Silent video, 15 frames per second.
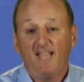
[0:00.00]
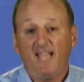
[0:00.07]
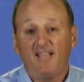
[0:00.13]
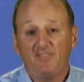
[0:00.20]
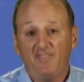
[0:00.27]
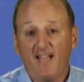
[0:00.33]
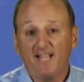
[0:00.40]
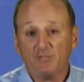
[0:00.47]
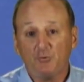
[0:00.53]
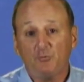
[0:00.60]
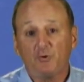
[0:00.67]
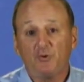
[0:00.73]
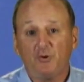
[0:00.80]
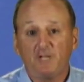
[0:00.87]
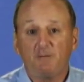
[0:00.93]
and that's what
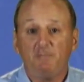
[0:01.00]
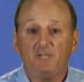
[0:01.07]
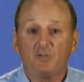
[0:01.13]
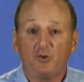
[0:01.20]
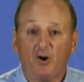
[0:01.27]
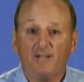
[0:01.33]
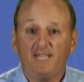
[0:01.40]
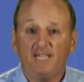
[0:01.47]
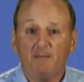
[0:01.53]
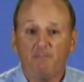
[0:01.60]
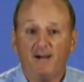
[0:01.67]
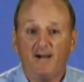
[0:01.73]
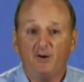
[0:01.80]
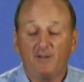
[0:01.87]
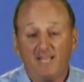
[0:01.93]
we're going to be talking
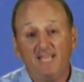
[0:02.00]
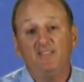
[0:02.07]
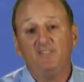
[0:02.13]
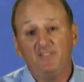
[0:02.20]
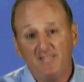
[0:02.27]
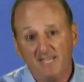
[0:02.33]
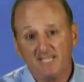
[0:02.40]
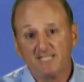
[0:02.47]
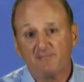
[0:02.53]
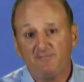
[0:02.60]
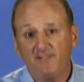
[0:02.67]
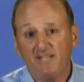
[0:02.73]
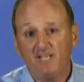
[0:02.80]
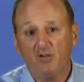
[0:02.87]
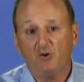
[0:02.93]
about in this
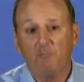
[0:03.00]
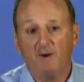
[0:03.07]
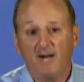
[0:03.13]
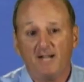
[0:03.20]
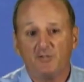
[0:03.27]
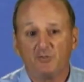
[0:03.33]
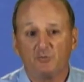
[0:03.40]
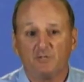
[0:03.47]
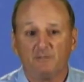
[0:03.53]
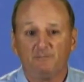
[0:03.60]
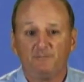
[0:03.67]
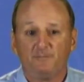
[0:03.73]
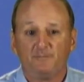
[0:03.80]
video module.